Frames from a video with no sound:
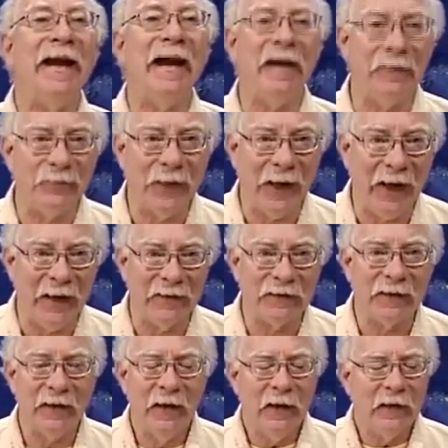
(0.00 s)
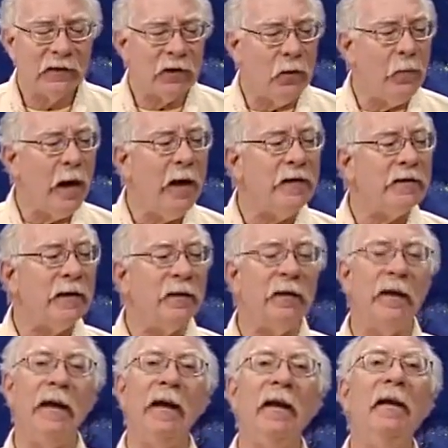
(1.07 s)
campaigns. So
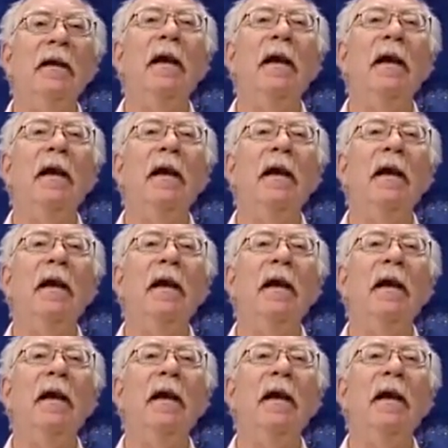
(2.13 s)
basically,